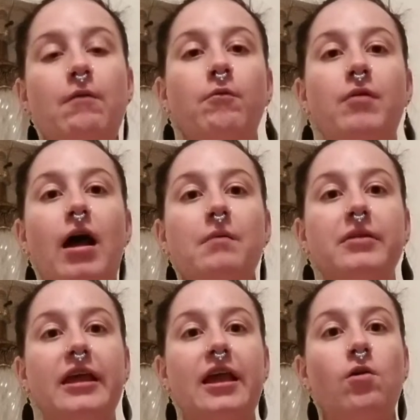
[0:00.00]
will
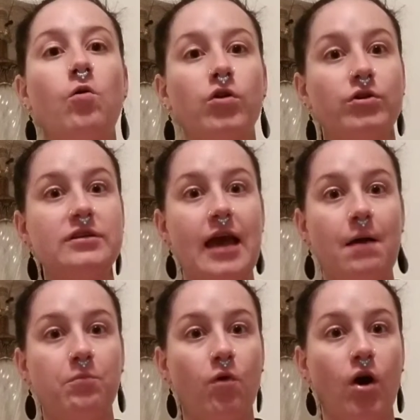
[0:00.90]
probably order
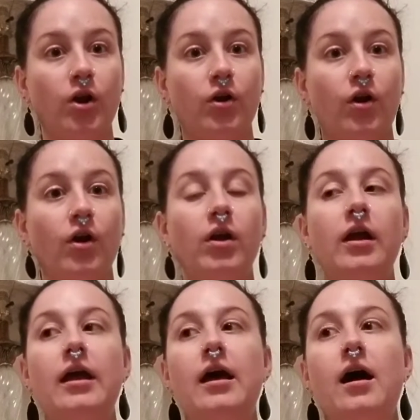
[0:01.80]
tap water
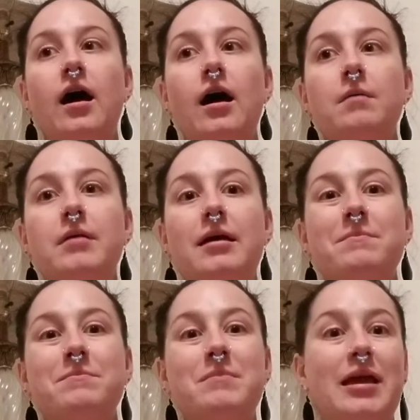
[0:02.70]

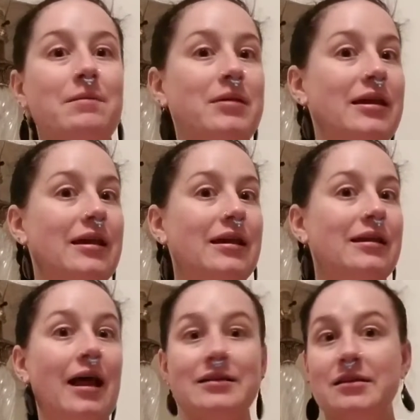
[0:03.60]
and
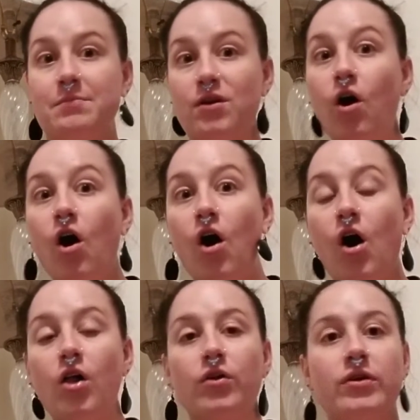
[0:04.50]
maybe not tip at
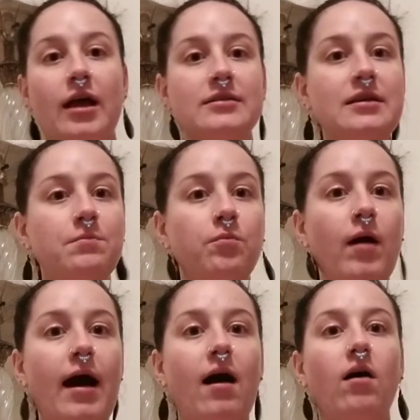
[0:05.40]
all or not tip
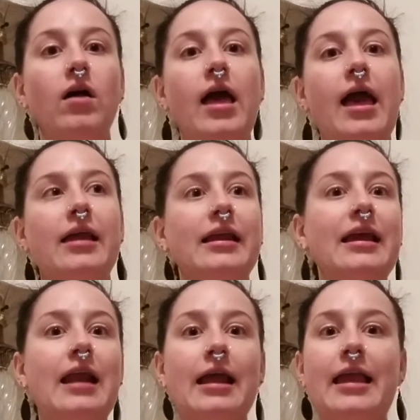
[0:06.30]
well. And
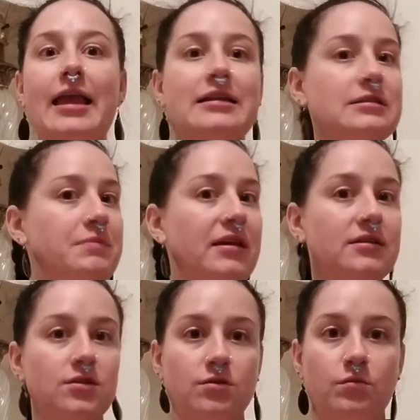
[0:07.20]
again, I can't
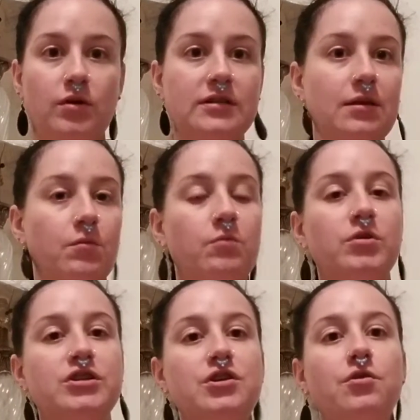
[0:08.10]
speak to what someone
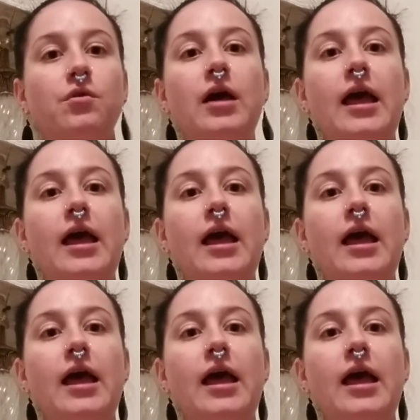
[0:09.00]
would do,